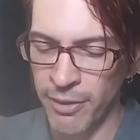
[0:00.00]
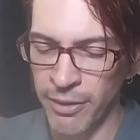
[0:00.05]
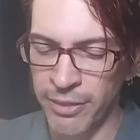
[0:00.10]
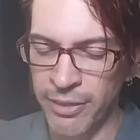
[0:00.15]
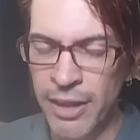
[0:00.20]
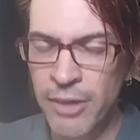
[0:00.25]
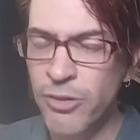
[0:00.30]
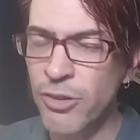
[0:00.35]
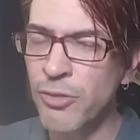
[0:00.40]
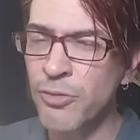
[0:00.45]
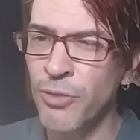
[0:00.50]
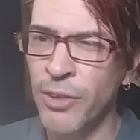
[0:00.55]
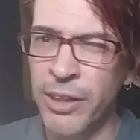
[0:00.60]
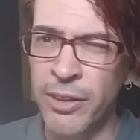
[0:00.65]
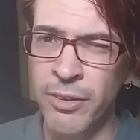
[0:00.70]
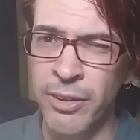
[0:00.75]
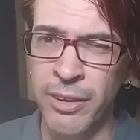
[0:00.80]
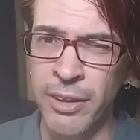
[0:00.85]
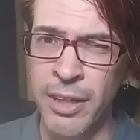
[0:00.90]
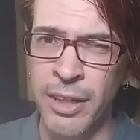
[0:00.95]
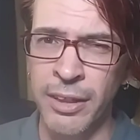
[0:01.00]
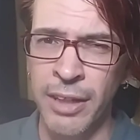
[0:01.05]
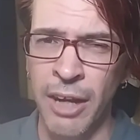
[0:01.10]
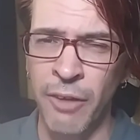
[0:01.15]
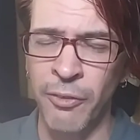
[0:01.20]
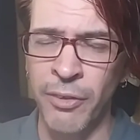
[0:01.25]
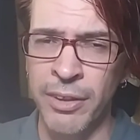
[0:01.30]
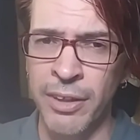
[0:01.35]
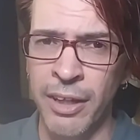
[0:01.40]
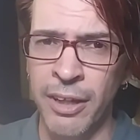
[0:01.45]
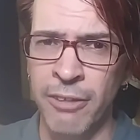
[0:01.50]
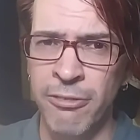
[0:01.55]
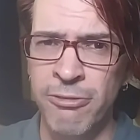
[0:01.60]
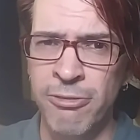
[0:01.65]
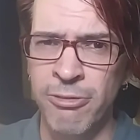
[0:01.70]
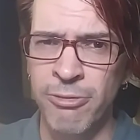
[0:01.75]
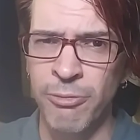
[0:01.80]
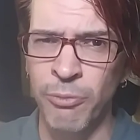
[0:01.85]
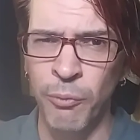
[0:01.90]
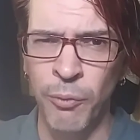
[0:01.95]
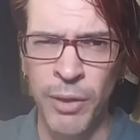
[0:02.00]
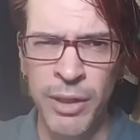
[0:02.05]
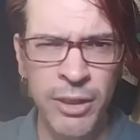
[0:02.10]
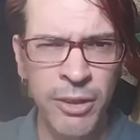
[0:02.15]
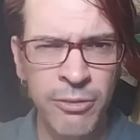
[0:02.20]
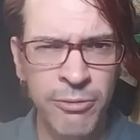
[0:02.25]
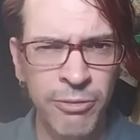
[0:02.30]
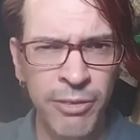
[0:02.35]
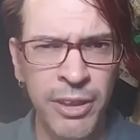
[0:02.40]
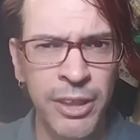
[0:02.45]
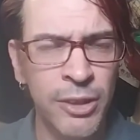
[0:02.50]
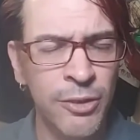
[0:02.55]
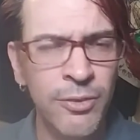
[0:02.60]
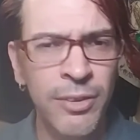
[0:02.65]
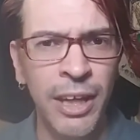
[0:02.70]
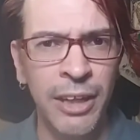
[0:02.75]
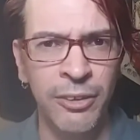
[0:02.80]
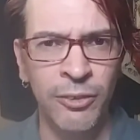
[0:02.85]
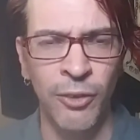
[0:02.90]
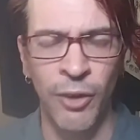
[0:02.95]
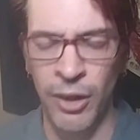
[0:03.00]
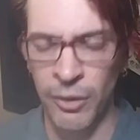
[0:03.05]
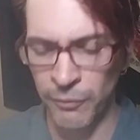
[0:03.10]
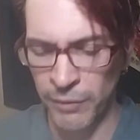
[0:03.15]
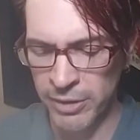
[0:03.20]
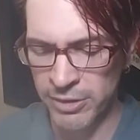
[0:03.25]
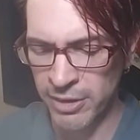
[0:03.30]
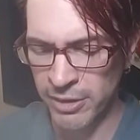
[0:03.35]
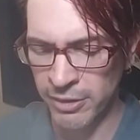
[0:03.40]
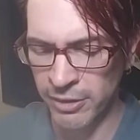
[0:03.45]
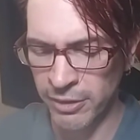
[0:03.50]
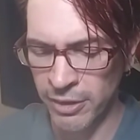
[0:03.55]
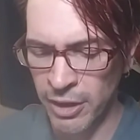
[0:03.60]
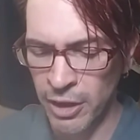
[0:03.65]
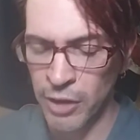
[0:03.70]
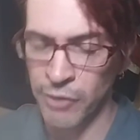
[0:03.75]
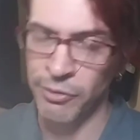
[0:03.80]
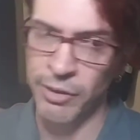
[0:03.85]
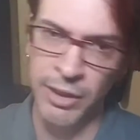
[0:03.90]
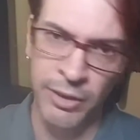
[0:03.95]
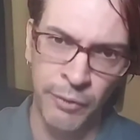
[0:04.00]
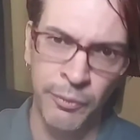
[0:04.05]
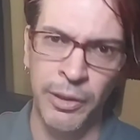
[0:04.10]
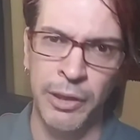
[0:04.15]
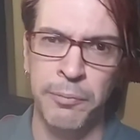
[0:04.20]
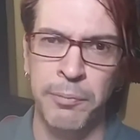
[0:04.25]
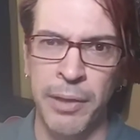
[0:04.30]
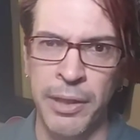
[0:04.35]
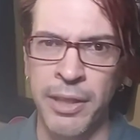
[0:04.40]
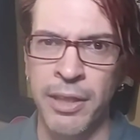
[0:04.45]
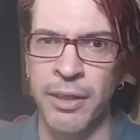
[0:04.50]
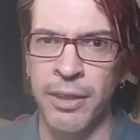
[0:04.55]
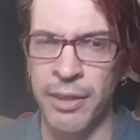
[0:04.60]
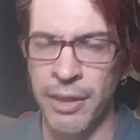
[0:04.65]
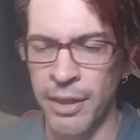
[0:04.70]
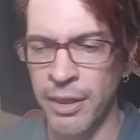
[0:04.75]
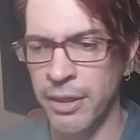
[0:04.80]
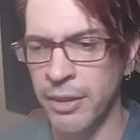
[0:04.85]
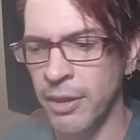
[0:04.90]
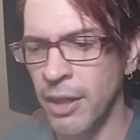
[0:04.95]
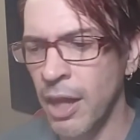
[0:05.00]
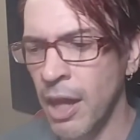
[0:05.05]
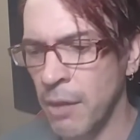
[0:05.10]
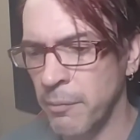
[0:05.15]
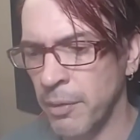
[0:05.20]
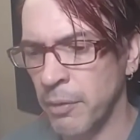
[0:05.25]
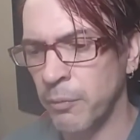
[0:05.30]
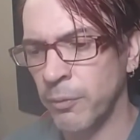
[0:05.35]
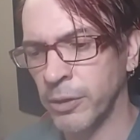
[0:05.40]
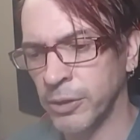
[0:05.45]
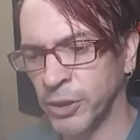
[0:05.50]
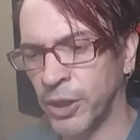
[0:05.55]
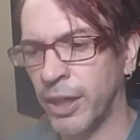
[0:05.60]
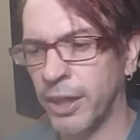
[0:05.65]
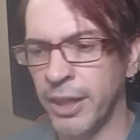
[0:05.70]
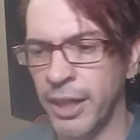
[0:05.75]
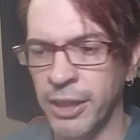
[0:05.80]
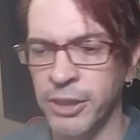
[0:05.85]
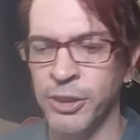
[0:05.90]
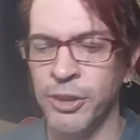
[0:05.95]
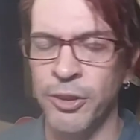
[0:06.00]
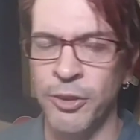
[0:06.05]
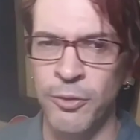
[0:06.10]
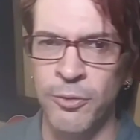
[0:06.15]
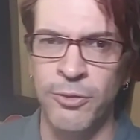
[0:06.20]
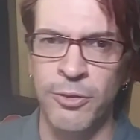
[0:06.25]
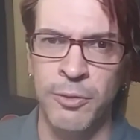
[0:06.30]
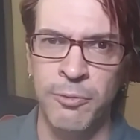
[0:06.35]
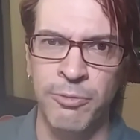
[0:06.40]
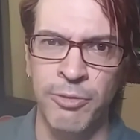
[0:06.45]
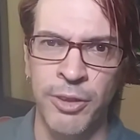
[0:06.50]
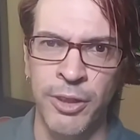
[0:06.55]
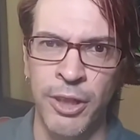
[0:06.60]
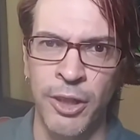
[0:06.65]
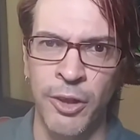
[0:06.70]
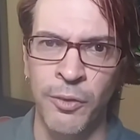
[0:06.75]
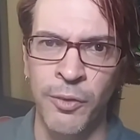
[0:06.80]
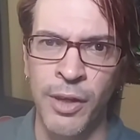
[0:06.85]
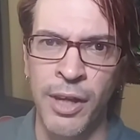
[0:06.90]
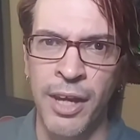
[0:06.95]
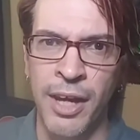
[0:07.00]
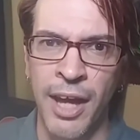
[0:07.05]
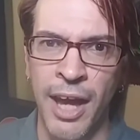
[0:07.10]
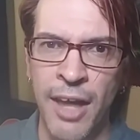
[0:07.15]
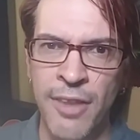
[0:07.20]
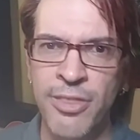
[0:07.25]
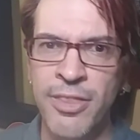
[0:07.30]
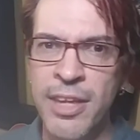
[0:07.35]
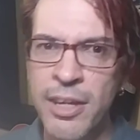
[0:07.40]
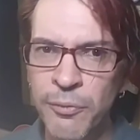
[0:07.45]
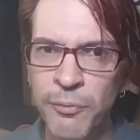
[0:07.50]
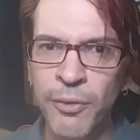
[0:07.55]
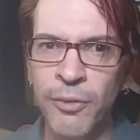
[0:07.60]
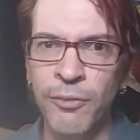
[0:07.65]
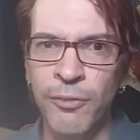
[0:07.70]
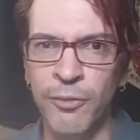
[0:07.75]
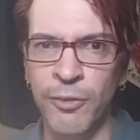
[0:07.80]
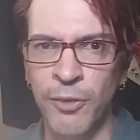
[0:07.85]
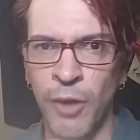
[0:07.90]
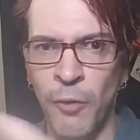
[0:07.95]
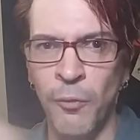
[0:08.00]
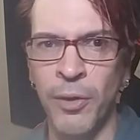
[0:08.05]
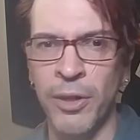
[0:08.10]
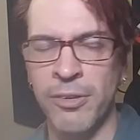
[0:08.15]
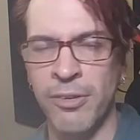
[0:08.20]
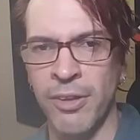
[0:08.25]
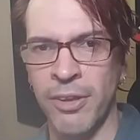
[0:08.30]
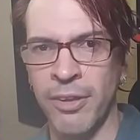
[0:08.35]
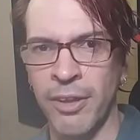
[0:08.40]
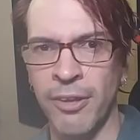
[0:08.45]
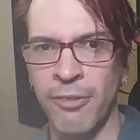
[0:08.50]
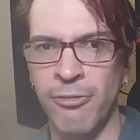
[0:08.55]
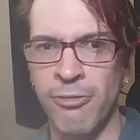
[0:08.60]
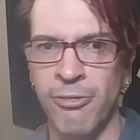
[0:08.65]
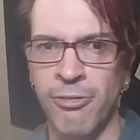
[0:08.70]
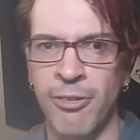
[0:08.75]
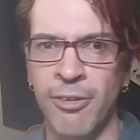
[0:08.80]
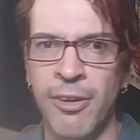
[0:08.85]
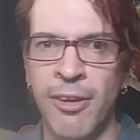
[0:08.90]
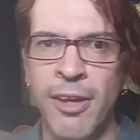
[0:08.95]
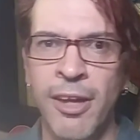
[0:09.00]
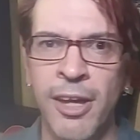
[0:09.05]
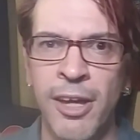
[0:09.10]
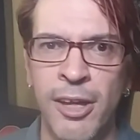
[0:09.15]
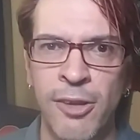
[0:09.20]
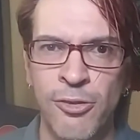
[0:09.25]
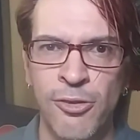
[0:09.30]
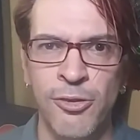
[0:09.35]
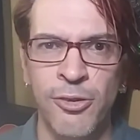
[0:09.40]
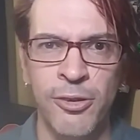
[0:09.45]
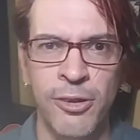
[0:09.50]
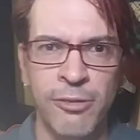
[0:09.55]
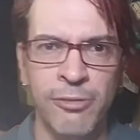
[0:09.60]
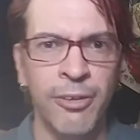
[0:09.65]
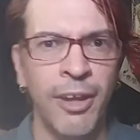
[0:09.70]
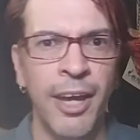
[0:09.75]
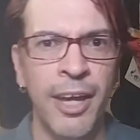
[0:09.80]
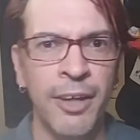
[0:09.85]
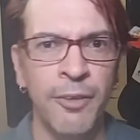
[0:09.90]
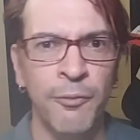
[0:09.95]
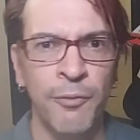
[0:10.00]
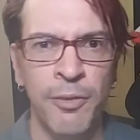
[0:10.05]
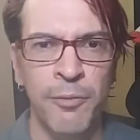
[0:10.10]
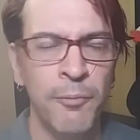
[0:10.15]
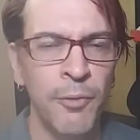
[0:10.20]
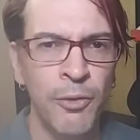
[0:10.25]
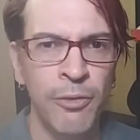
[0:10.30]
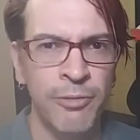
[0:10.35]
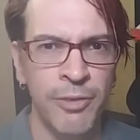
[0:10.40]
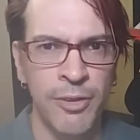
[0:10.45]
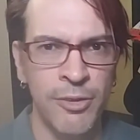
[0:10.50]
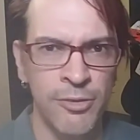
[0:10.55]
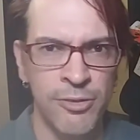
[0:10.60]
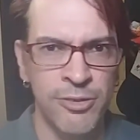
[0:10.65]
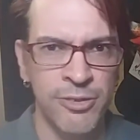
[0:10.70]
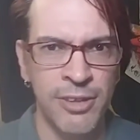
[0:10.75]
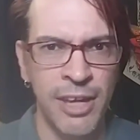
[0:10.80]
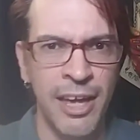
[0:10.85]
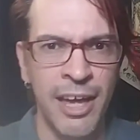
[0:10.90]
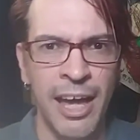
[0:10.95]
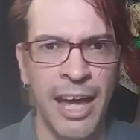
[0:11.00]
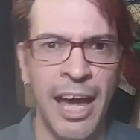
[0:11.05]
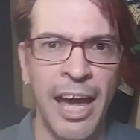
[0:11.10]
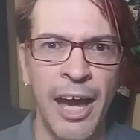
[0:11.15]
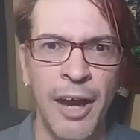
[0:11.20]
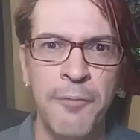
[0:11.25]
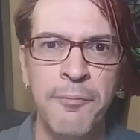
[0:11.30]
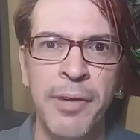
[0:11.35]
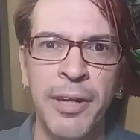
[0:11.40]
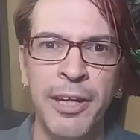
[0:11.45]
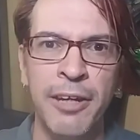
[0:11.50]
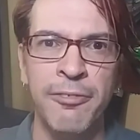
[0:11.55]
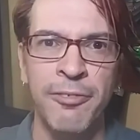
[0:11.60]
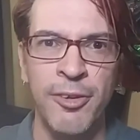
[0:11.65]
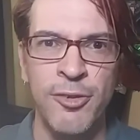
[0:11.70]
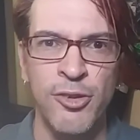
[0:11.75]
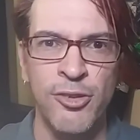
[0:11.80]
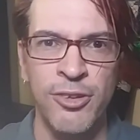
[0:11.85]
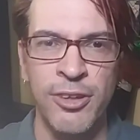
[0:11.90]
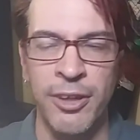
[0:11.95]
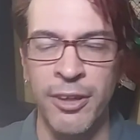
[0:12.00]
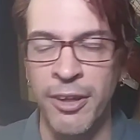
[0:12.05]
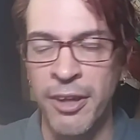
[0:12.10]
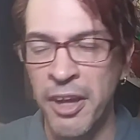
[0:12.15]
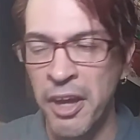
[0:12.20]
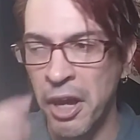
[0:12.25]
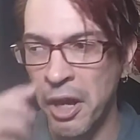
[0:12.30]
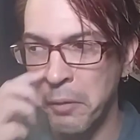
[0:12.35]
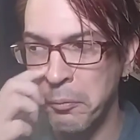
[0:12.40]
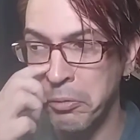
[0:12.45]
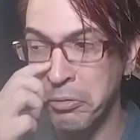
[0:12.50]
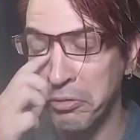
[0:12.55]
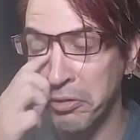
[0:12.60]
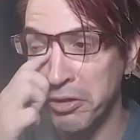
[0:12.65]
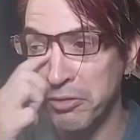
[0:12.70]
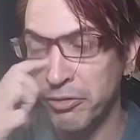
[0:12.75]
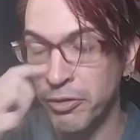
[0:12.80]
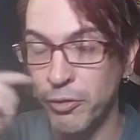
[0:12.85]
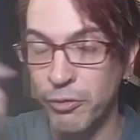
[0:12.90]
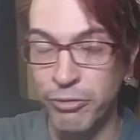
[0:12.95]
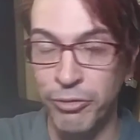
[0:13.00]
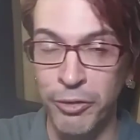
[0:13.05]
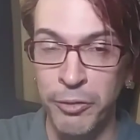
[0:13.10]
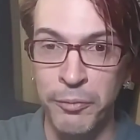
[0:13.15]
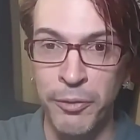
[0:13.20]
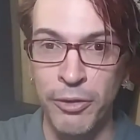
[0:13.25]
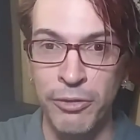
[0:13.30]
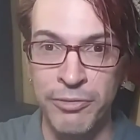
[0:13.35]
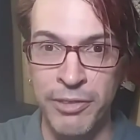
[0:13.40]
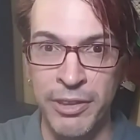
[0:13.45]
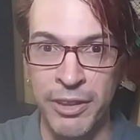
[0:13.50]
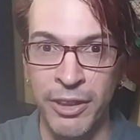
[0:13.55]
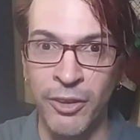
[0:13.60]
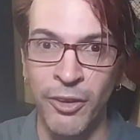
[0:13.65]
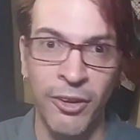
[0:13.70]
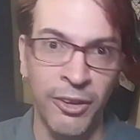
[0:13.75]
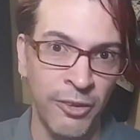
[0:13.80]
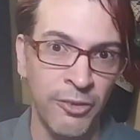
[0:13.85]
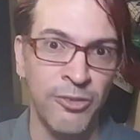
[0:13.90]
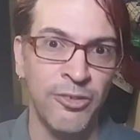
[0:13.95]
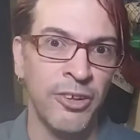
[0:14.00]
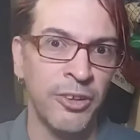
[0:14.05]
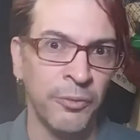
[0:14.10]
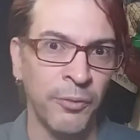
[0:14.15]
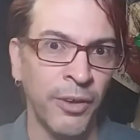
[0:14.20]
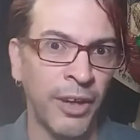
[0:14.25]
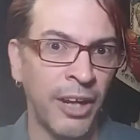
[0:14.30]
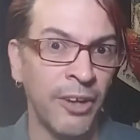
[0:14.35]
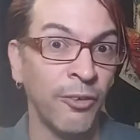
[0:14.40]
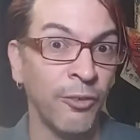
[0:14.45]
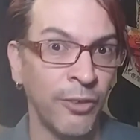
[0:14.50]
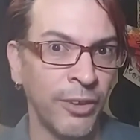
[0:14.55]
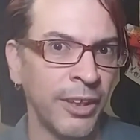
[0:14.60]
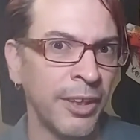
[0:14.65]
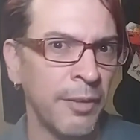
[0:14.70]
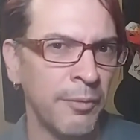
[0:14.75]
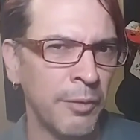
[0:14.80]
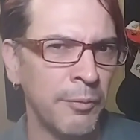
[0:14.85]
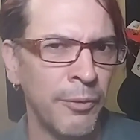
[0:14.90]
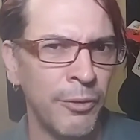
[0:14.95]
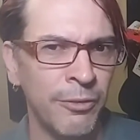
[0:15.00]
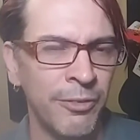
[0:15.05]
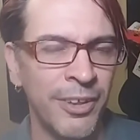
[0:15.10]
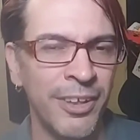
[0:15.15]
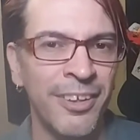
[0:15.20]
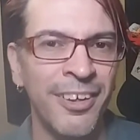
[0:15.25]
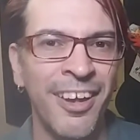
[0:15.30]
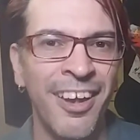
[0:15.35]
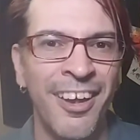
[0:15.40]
That's a rare thing nowadays. We don't really do that a lot. We tend to read the Wikipedia thing, and maybe we'll catch the YouTube video, and then we'll go into this. It's sort of like with movies. How many of us see a preview for a movie, and then all of a sudden we're kind of looking at the movie?